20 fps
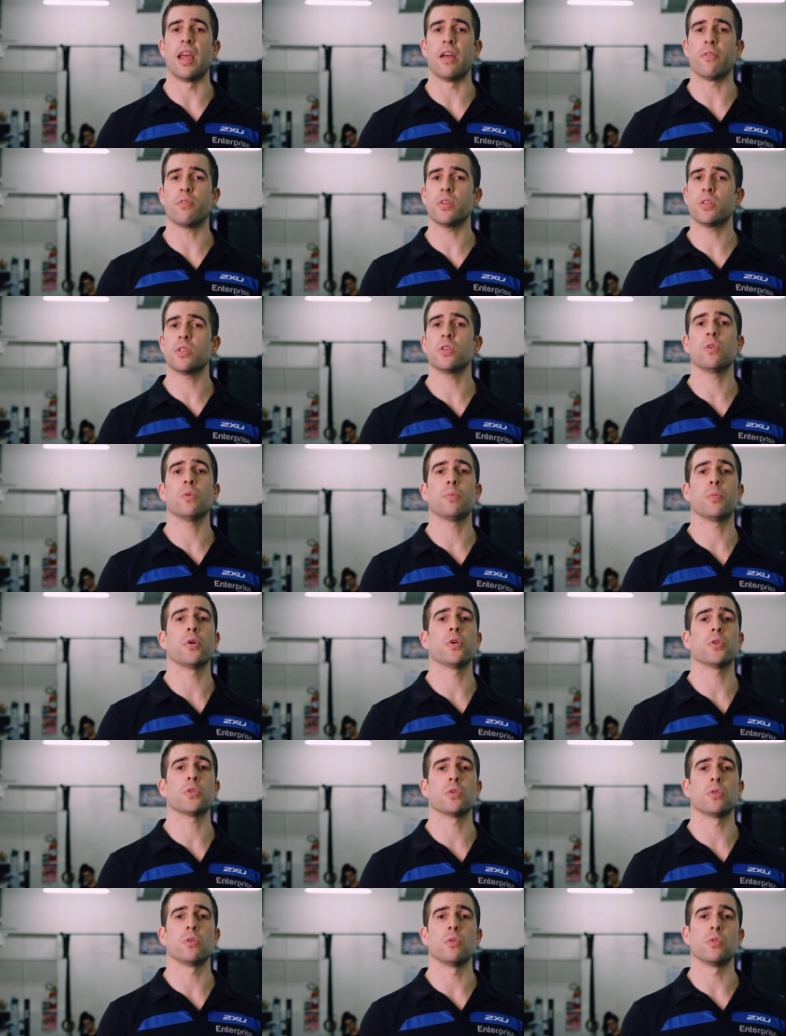Every single
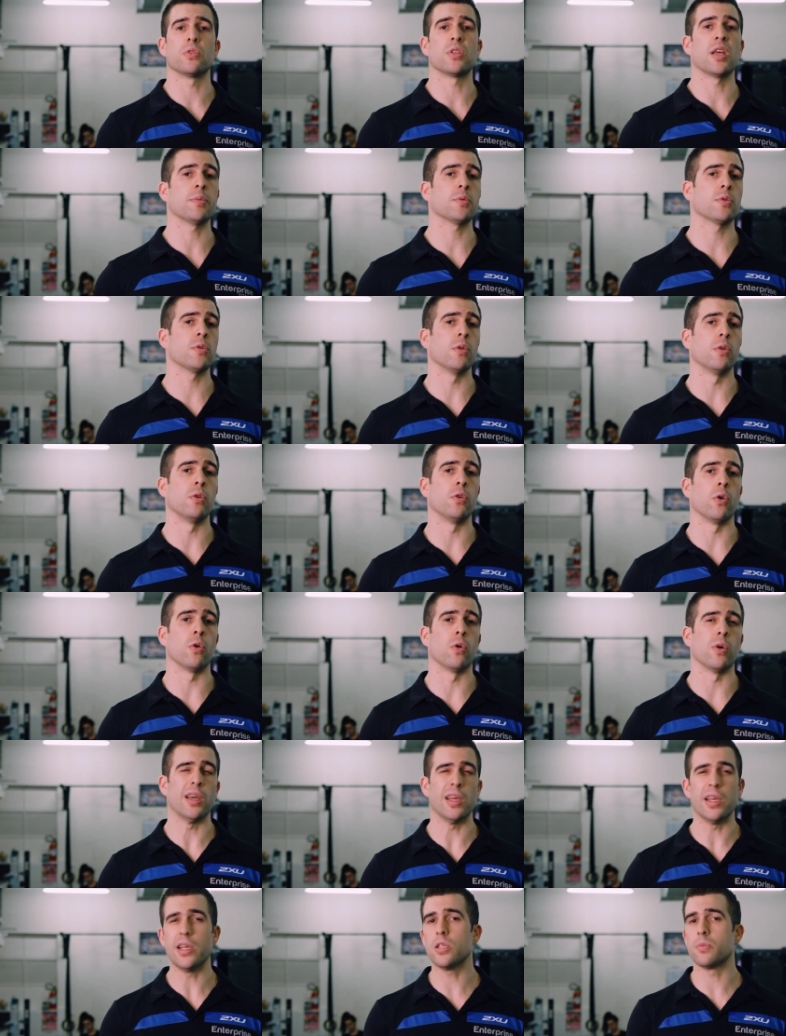person who steps through the door
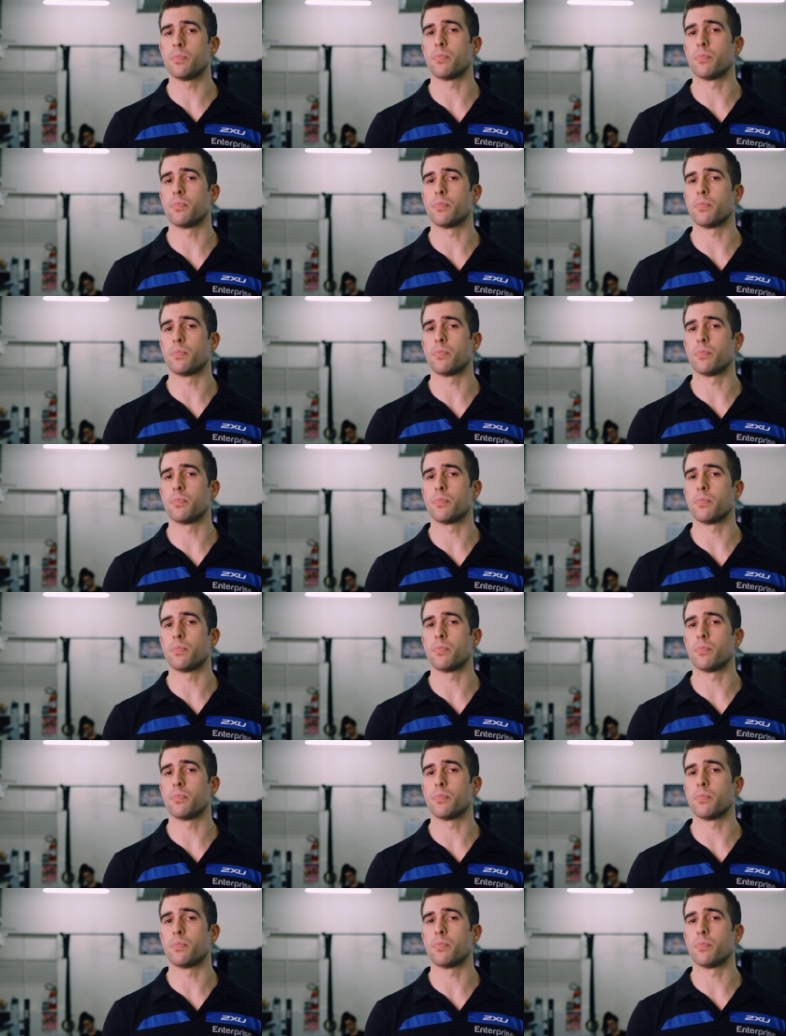is